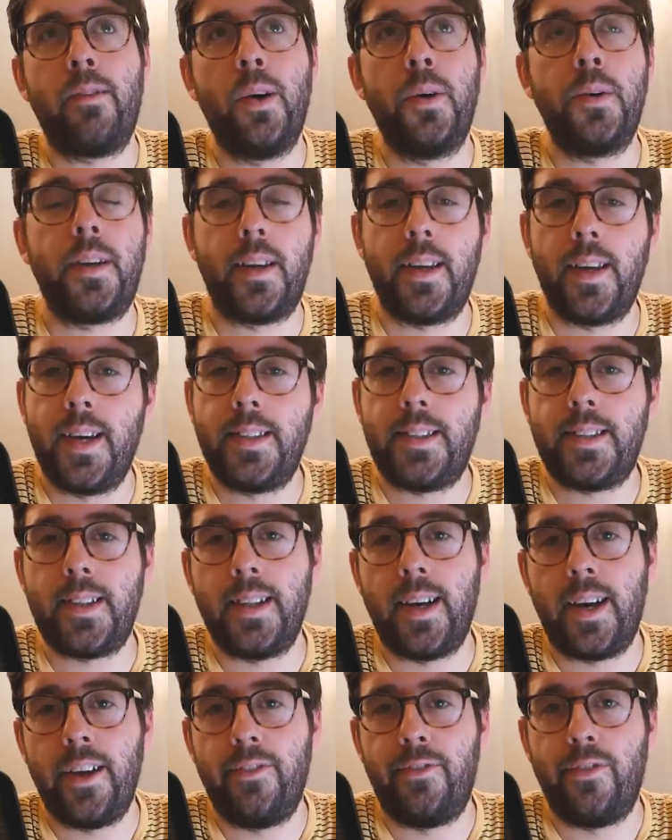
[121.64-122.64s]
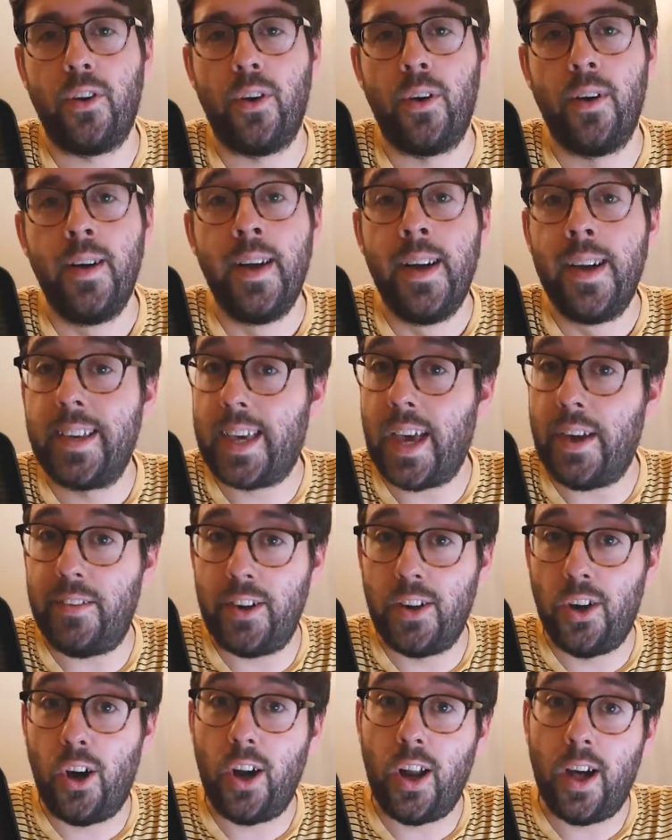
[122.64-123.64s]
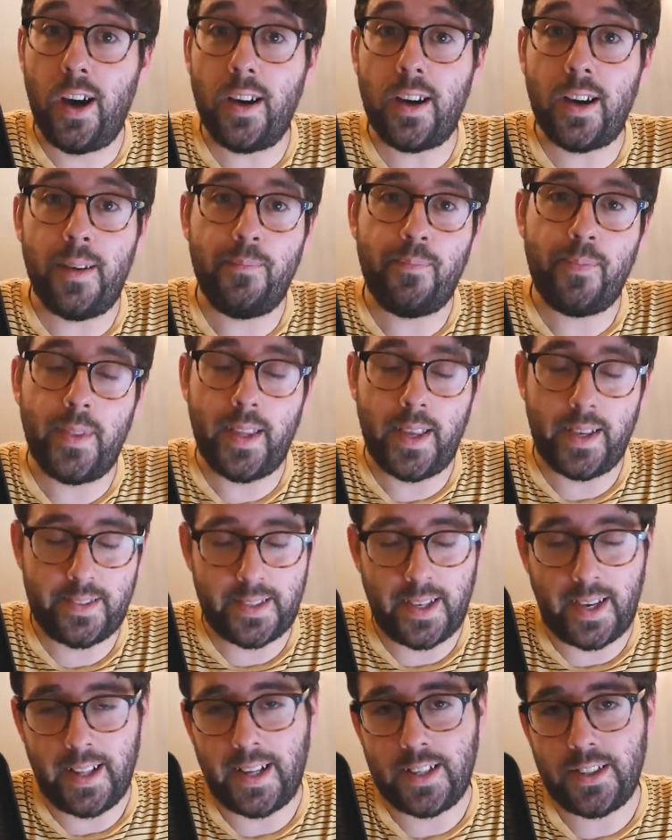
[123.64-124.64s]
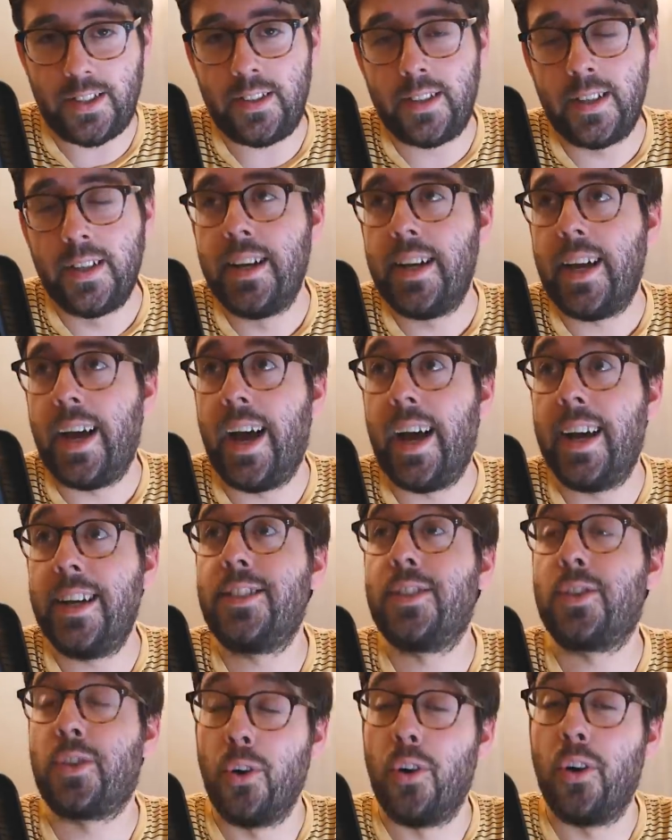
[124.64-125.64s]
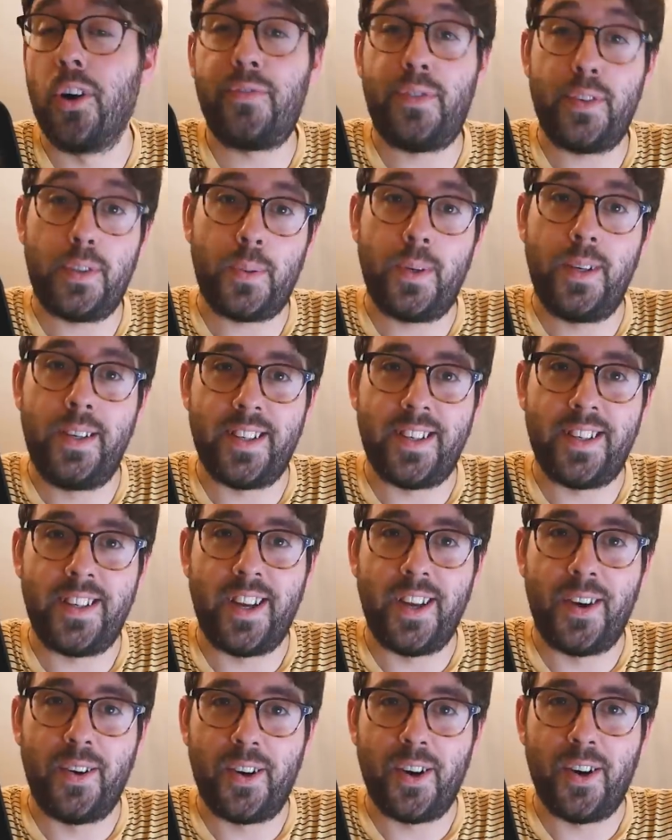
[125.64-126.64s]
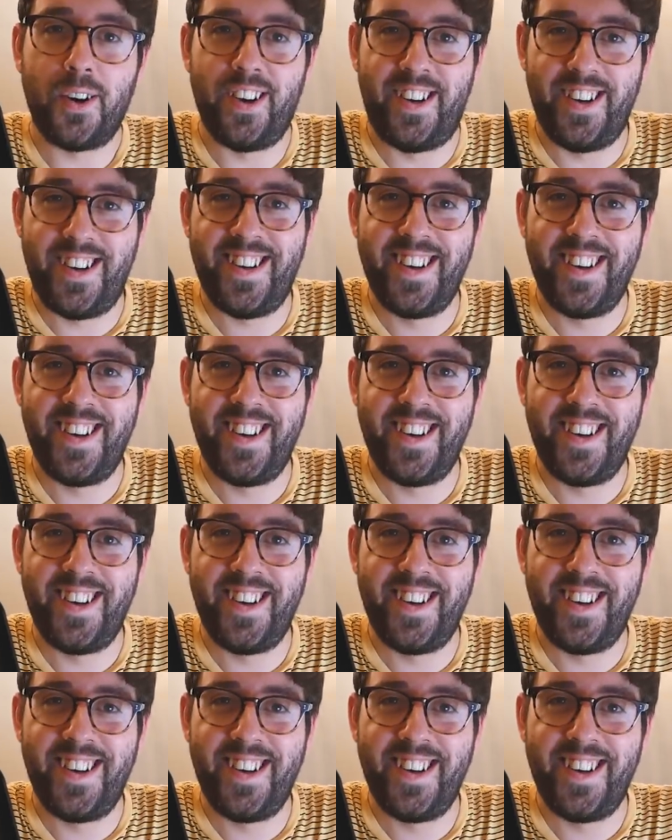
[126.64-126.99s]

Road in nineteen ninety-four. Kevin Horlock, City legend, uh, scored for Swindon an own goal.